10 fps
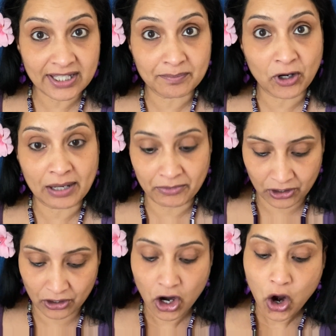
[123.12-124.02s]

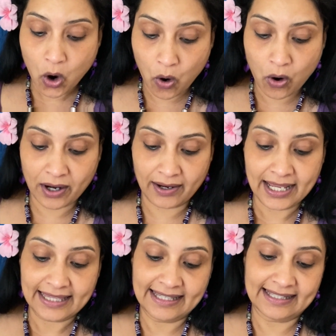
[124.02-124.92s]
primer or
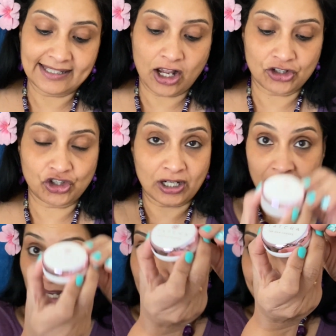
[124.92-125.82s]
this Tatcha
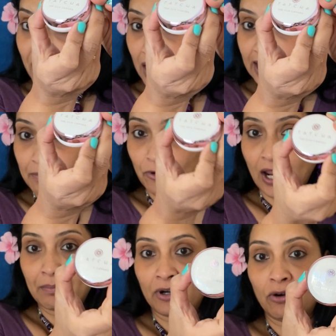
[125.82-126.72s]
putty
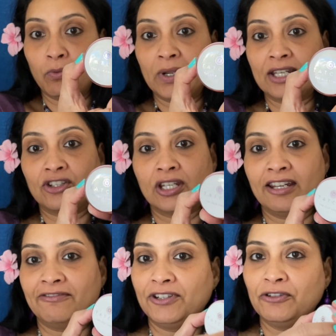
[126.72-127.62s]
primer, which
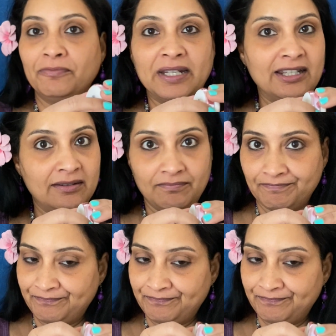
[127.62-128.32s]
if you've been